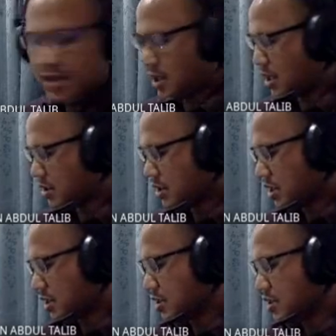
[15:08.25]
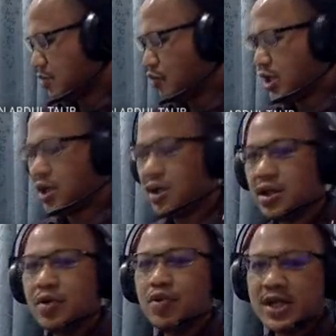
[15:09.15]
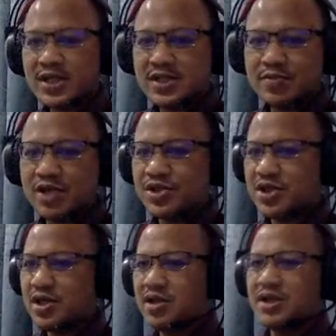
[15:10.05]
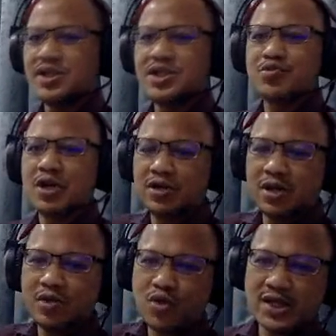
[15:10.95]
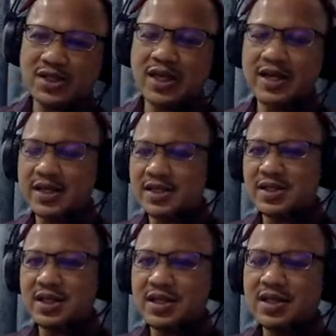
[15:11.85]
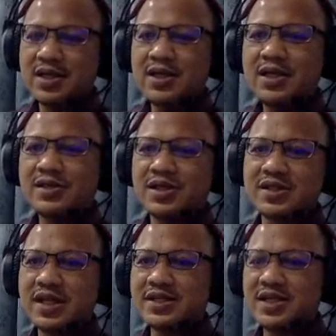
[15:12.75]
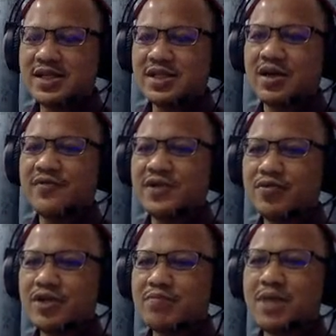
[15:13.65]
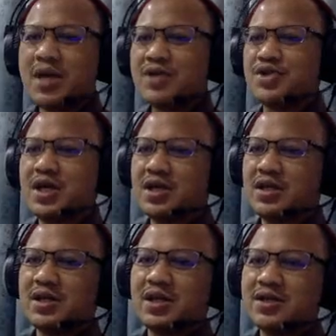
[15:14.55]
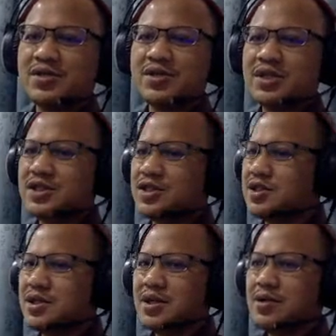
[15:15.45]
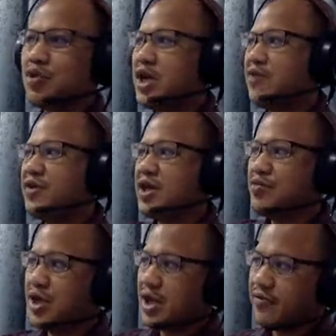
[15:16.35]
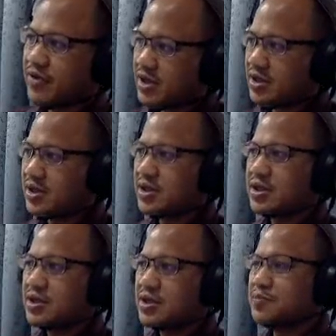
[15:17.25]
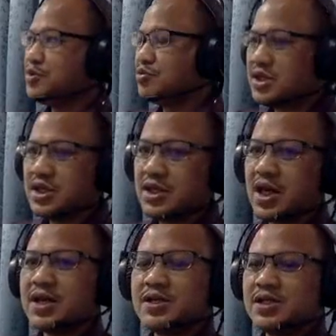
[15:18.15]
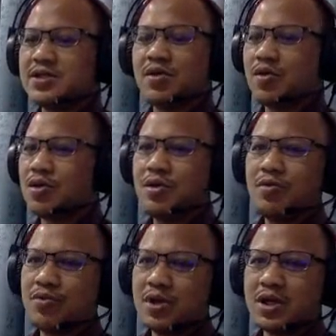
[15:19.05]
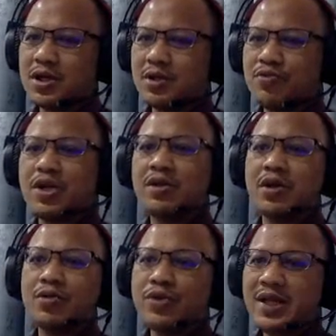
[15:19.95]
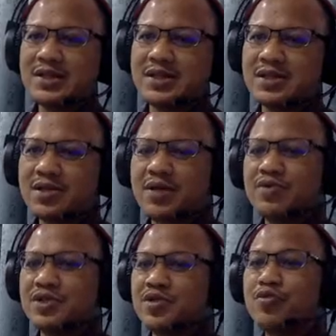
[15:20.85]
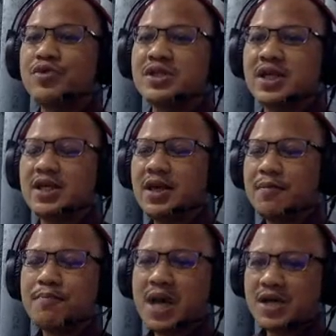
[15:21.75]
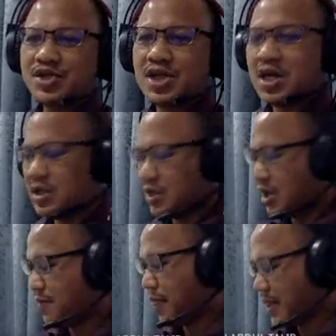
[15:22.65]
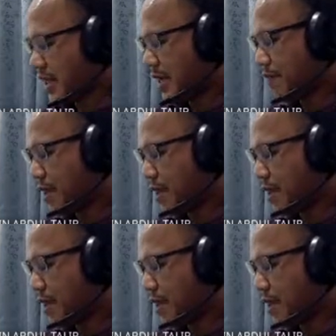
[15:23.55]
Allah, what Allah wants. MashaAllah. This is what Allah wants. That is the literal translation of the word. MashaAllah. So this is whatever that we have here, the beauty, this is all with Allah wills. Okay, so we say MashaAllah. Now,